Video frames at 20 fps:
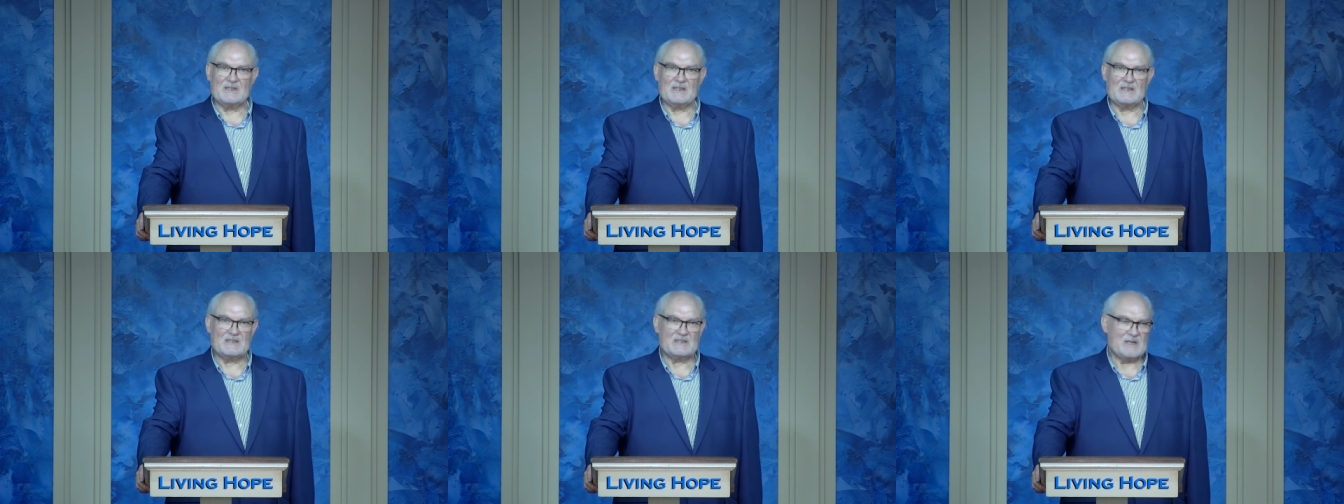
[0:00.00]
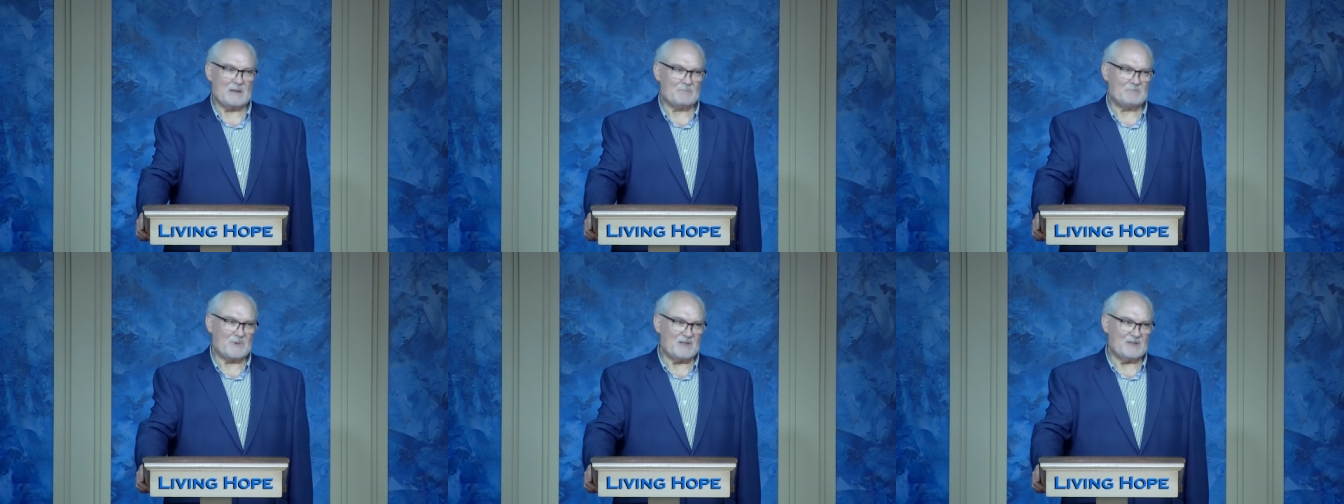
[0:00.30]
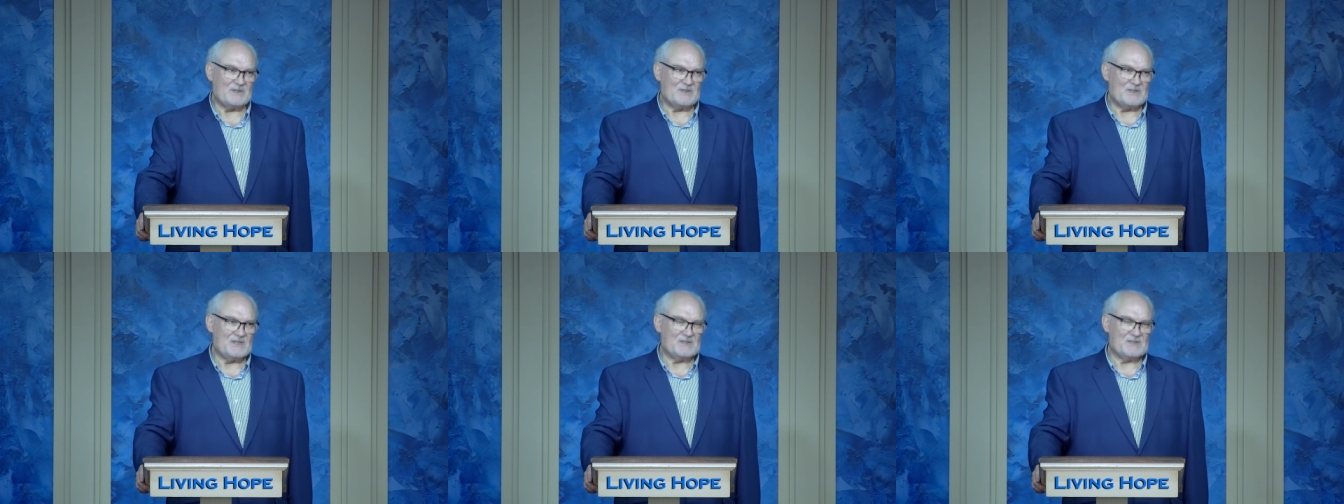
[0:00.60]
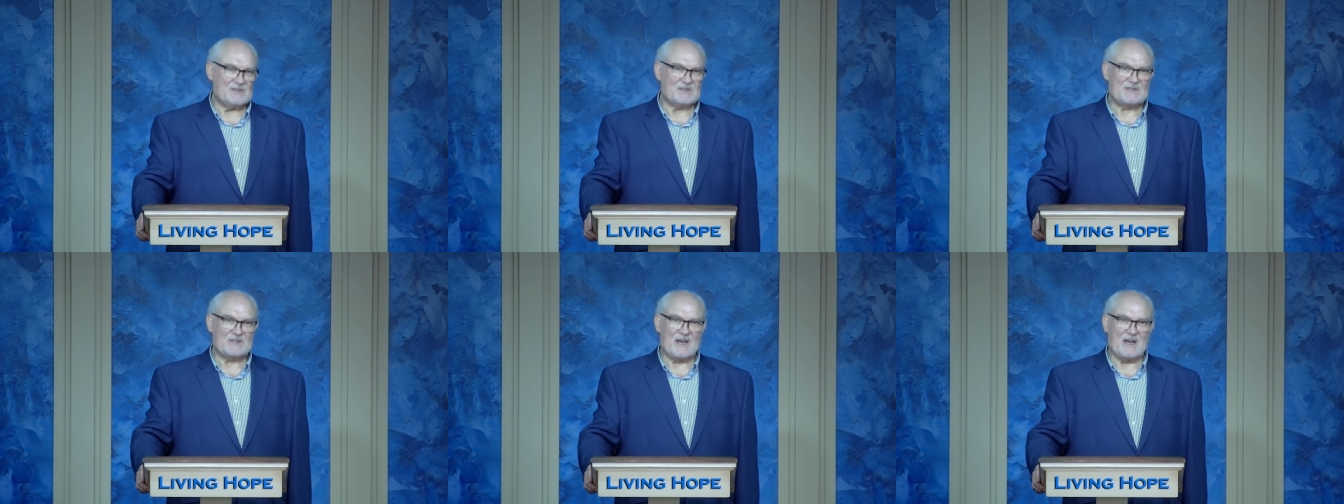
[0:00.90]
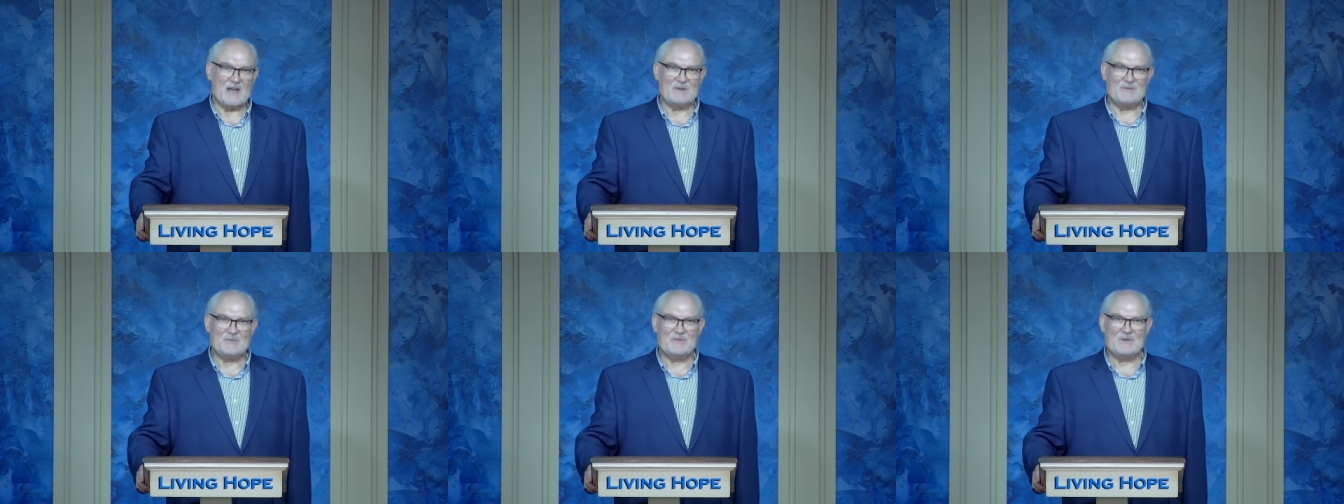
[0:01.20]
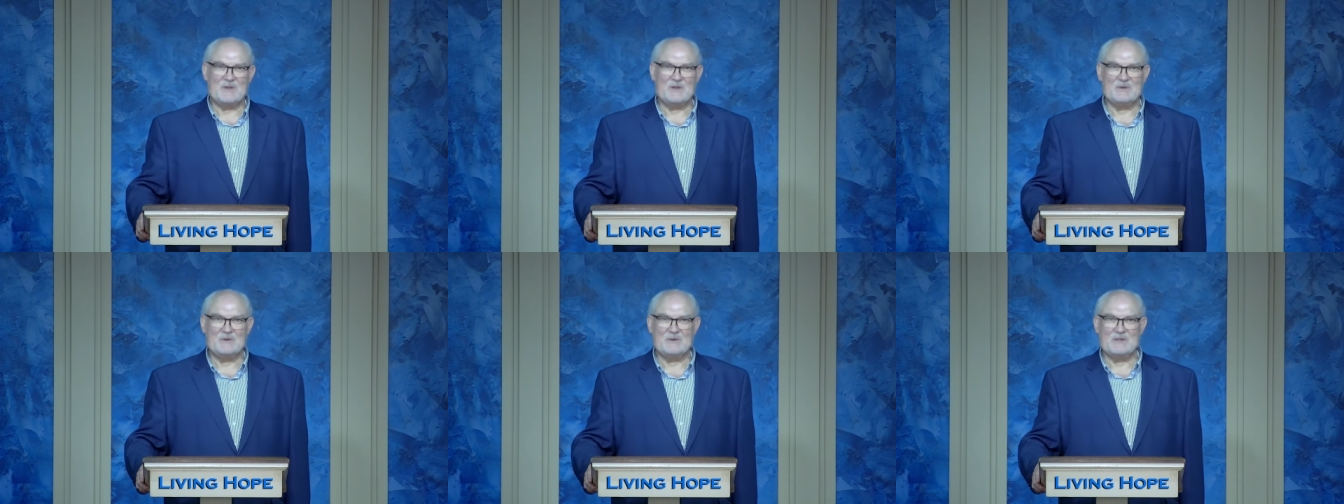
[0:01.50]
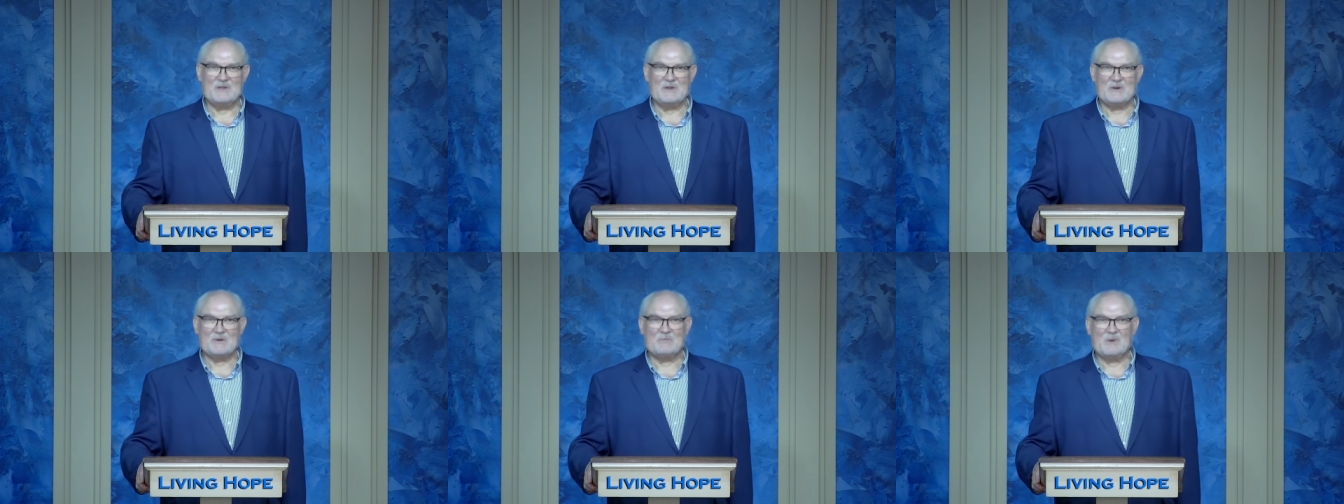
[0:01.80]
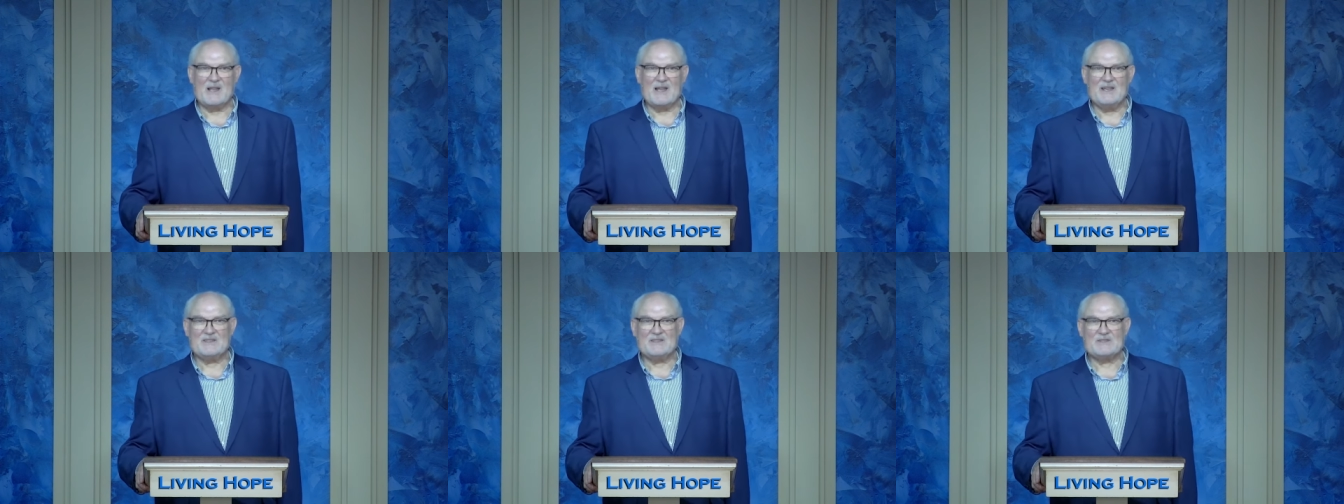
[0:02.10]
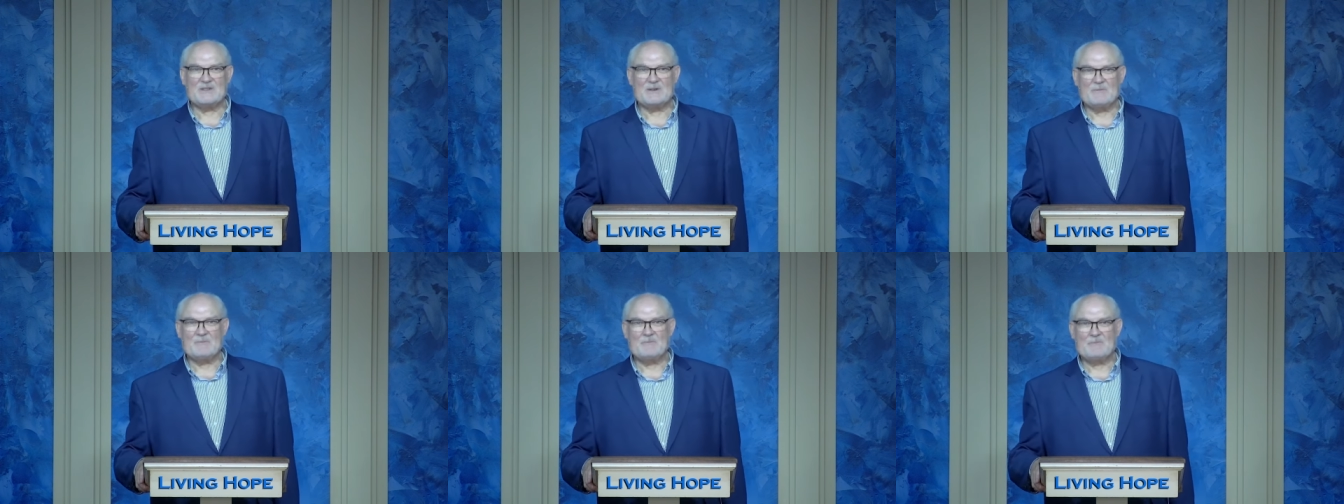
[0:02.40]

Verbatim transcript: Except that Jesus died for you in your place,